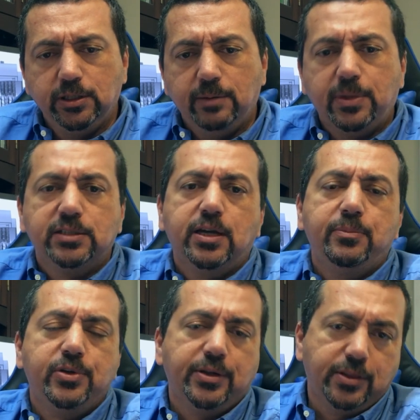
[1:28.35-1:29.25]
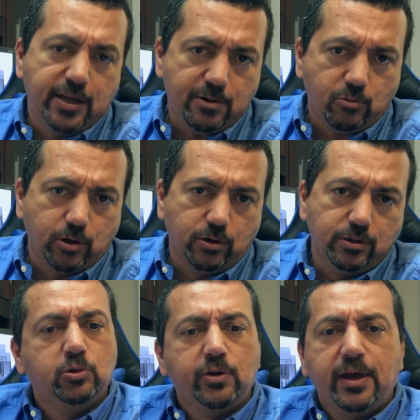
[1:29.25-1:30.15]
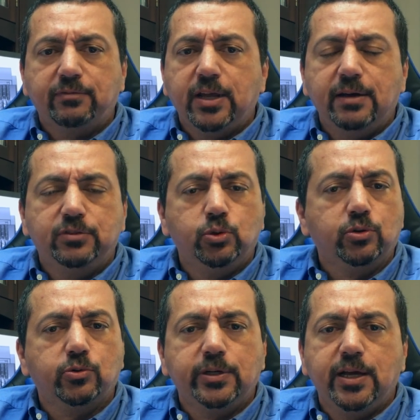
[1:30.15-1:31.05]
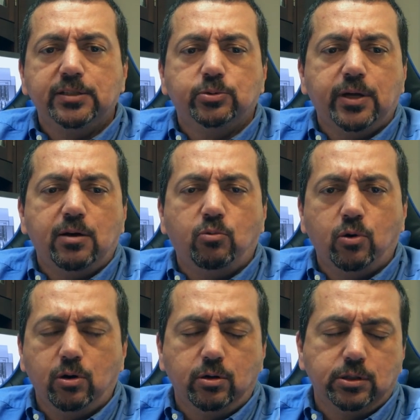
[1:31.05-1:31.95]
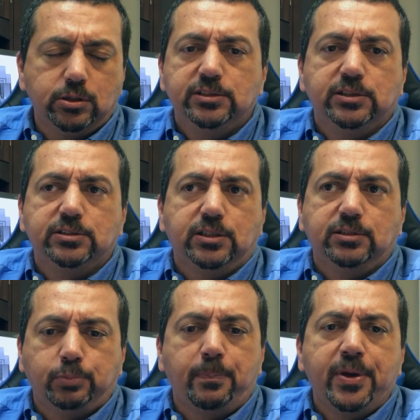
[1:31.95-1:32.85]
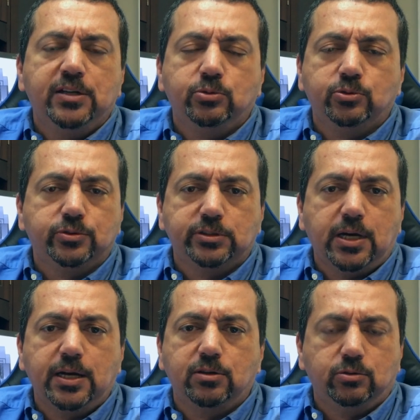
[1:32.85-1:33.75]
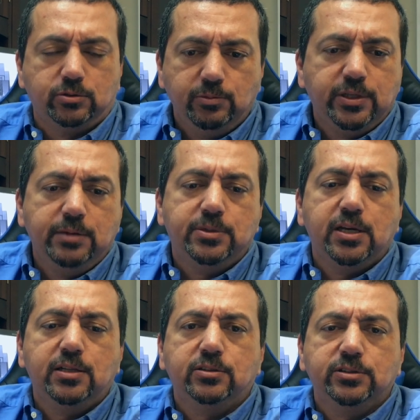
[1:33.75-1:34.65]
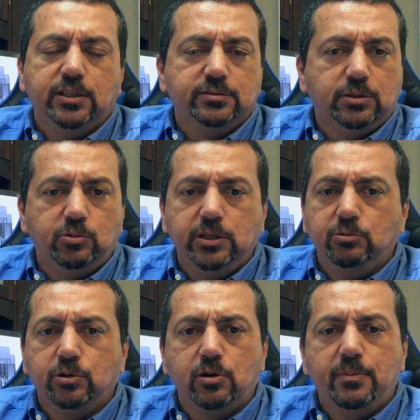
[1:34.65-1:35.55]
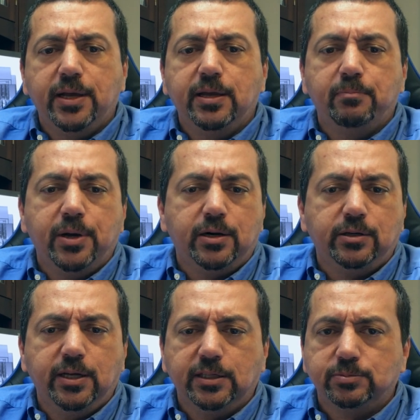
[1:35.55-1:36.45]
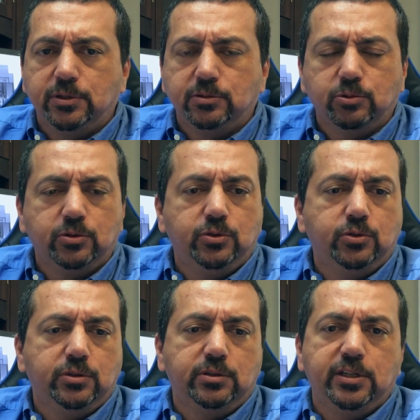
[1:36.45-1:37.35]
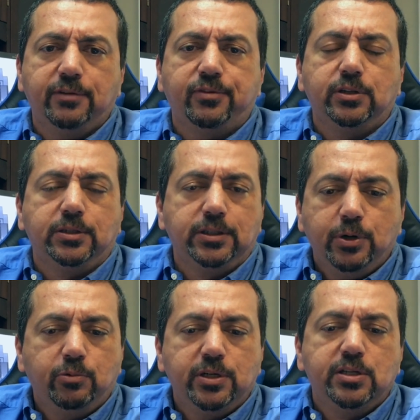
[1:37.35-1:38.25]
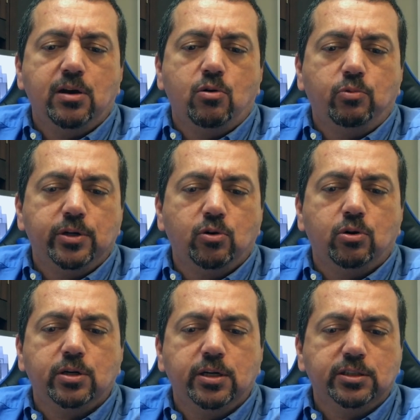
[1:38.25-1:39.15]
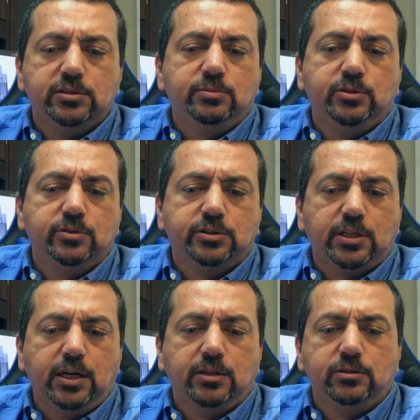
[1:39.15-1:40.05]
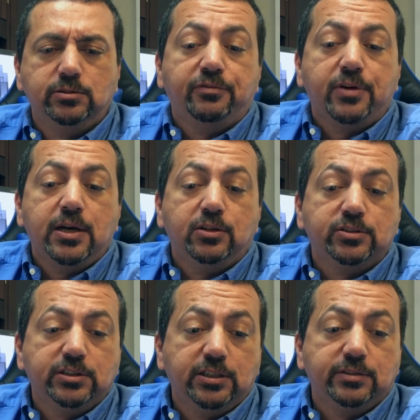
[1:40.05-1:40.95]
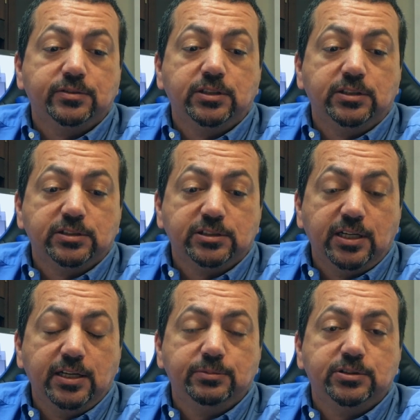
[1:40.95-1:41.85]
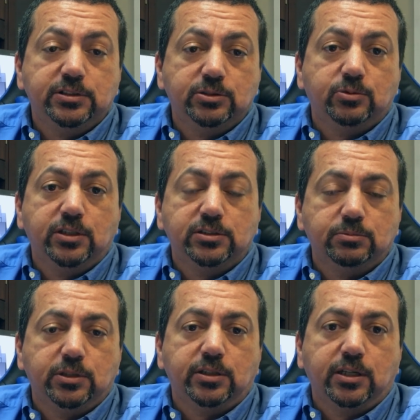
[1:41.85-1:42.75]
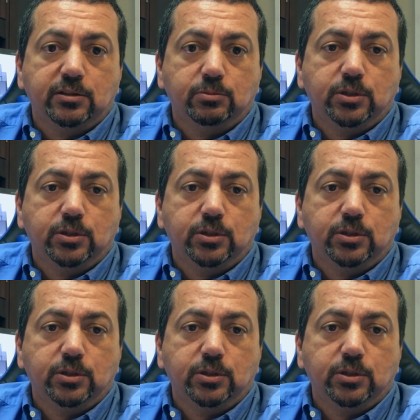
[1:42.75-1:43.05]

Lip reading: And by the time you get that work, we're going to have 2 or 3 days without work. It's just a perpetual cycle. And we keep telling ourselves that we're going to make it better next month. We're going to do it differently. But we don't. We grow accustomed to the cycle. We find ourselves in the same situation month after